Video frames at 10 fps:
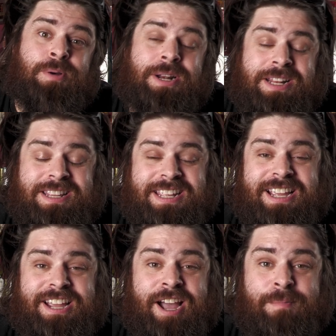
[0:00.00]
Put it in
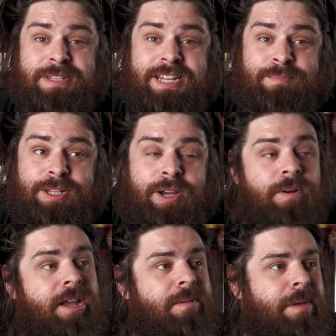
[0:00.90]
the comments down below.
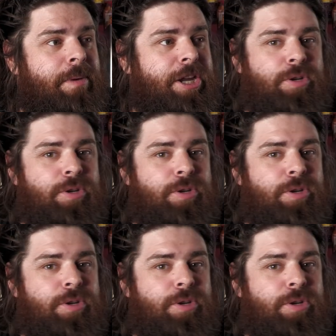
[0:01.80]
Maybe we could